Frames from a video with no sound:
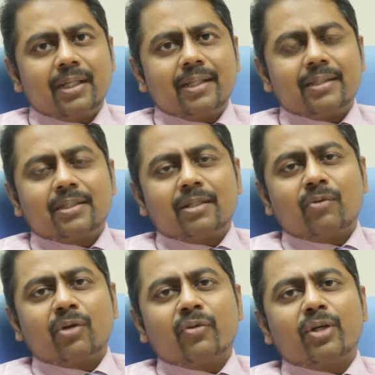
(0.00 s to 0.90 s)
is uh,
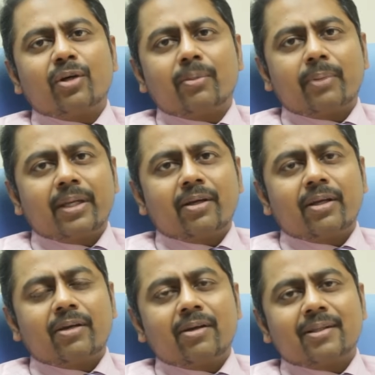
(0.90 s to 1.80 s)
what we call a pre
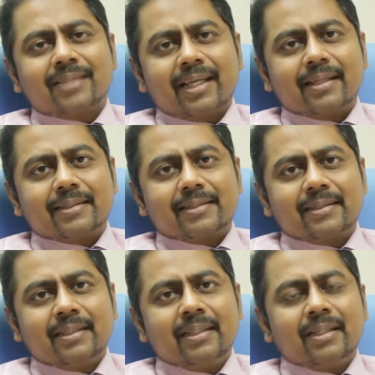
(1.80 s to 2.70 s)
auricular sinus.